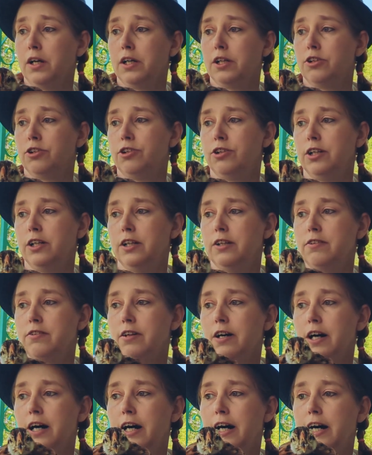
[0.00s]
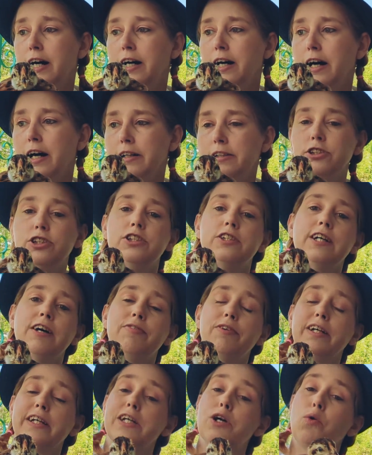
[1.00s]
She's
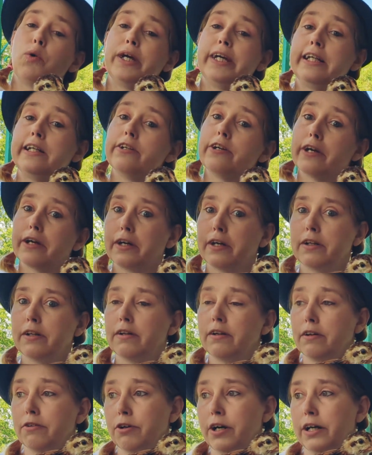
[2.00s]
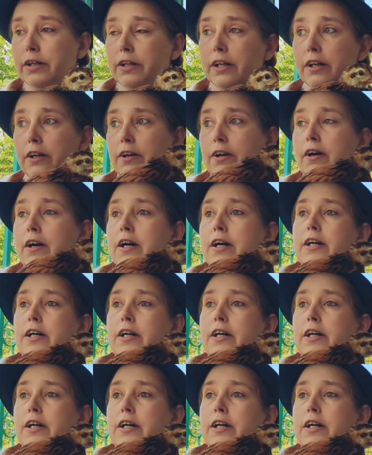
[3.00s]
definitely queen chicken around here.